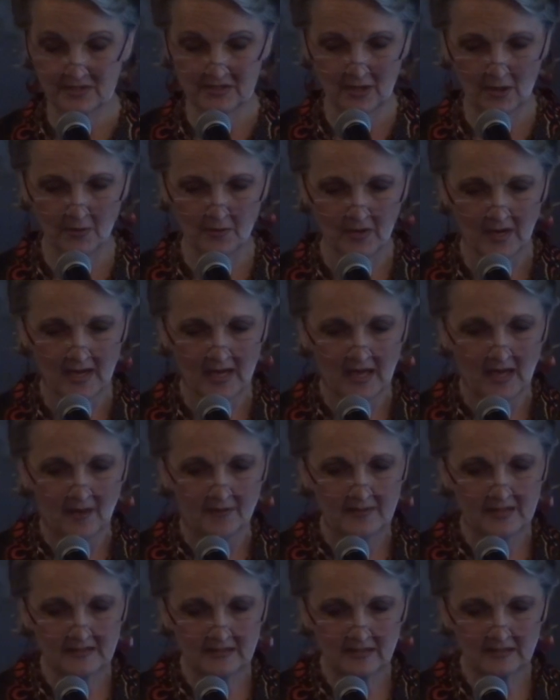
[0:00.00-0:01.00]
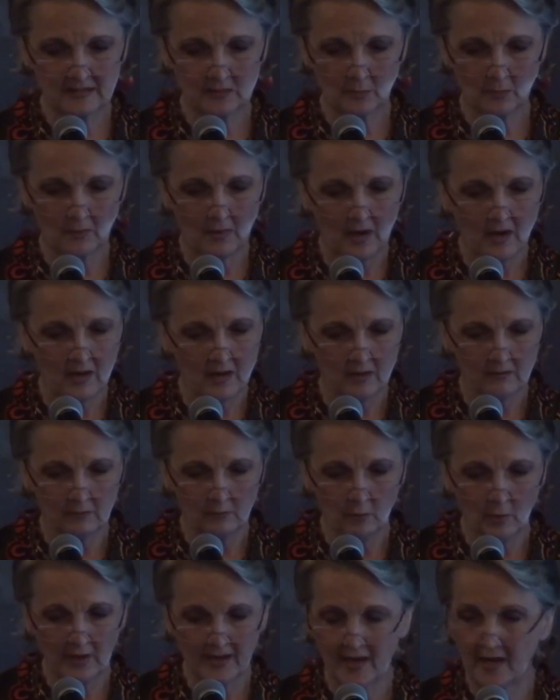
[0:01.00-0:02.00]
So this is
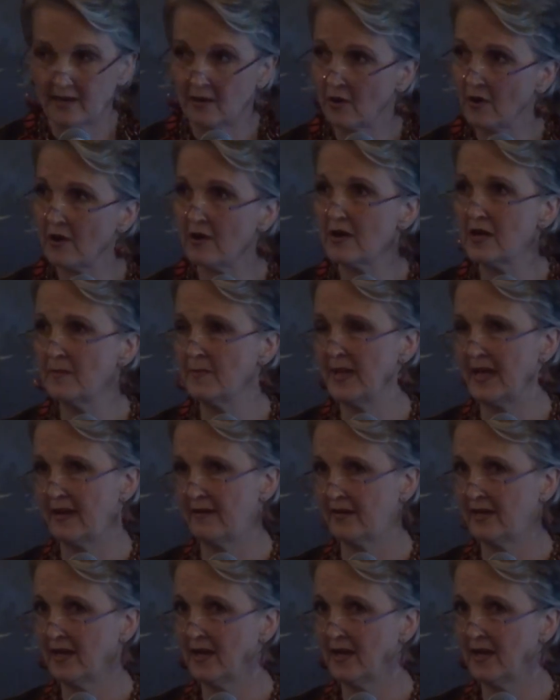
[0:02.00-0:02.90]
what I heard about,